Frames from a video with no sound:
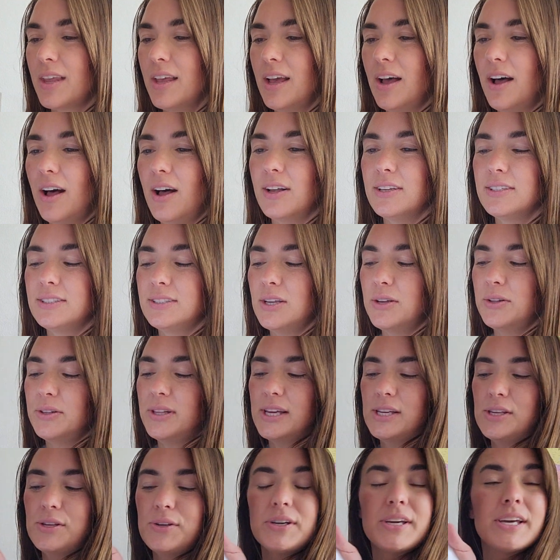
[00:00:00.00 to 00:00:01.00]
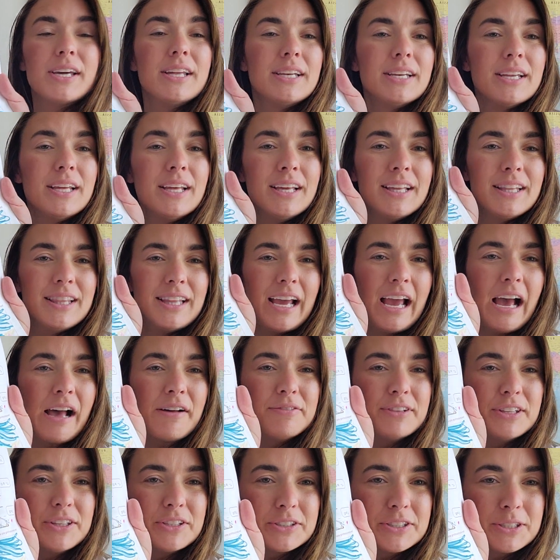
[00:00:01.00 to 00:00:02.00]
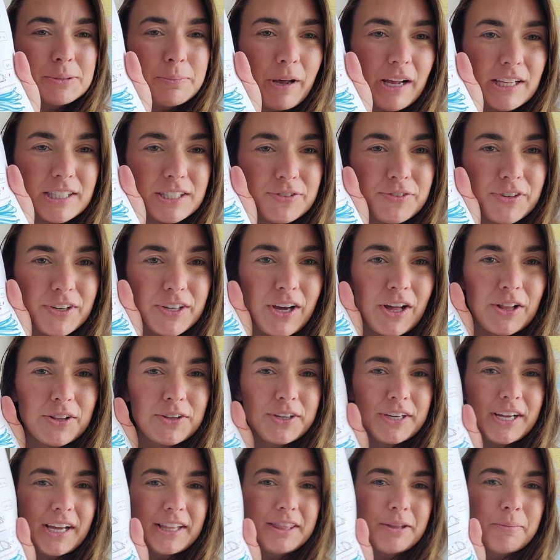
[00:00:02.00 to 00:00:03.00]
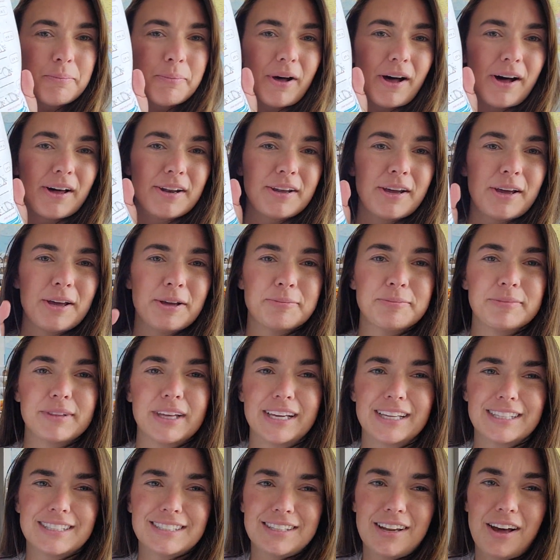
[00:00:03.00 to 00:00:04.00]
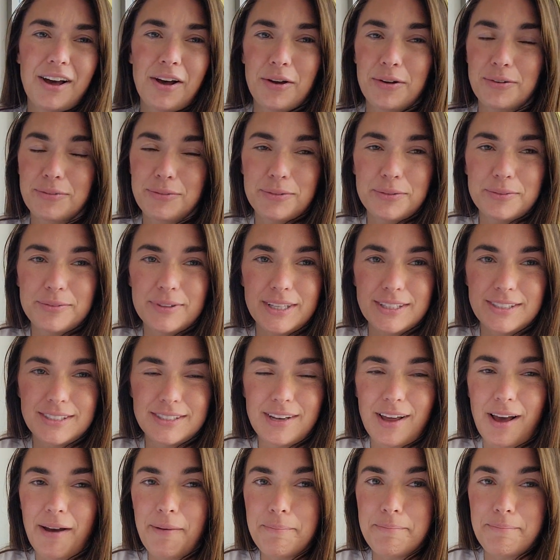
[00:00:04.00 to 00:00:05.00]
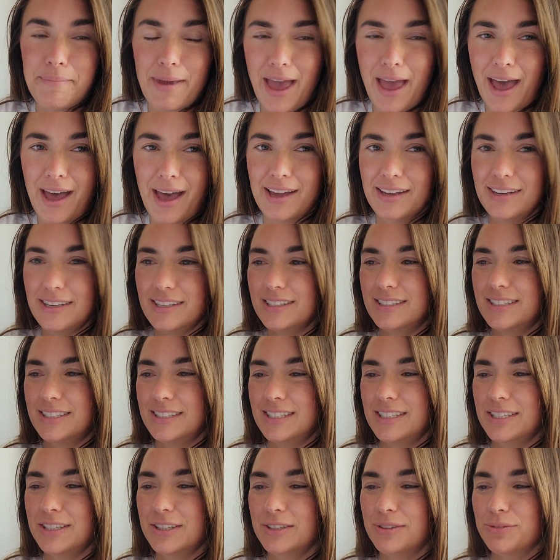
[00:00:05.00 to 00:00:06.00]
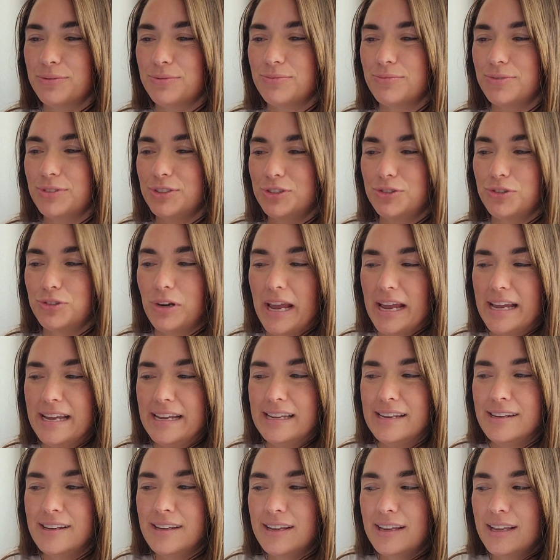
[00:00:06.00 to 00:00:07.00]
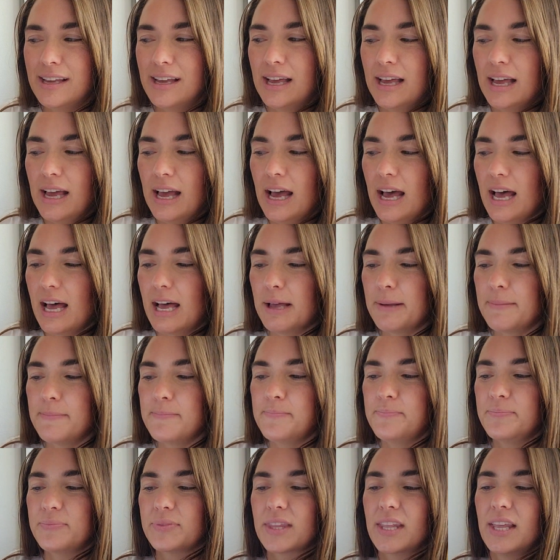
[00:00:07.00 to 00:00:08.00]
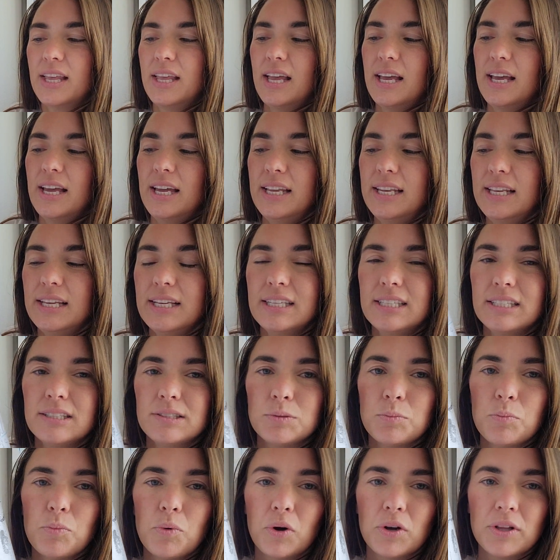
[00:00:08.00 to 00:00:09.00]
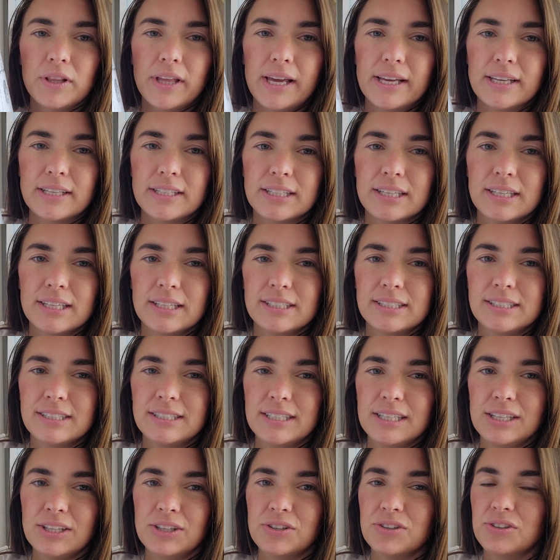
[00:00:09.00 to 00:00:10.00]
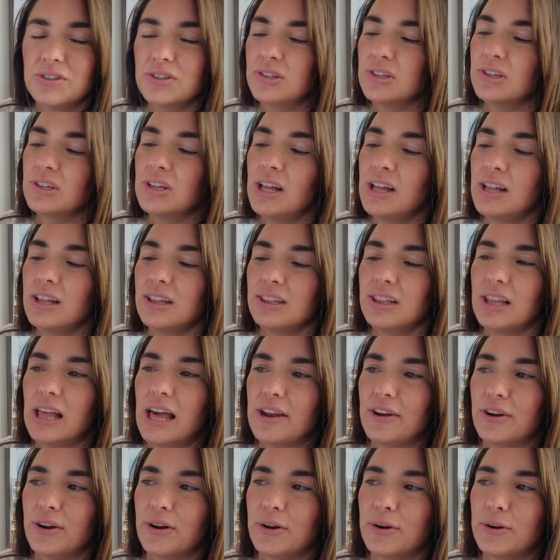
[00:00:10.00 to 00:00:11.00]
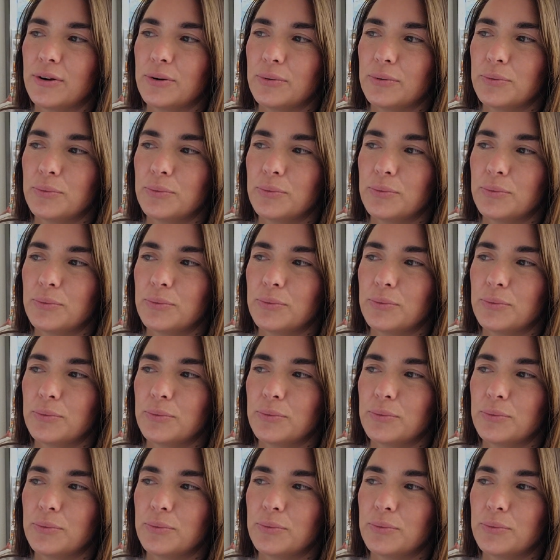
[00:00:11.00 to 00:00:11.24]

Also, like, they have little spots for coloring at the bottom. Like, it's not bad. It's still great. It is more like single letters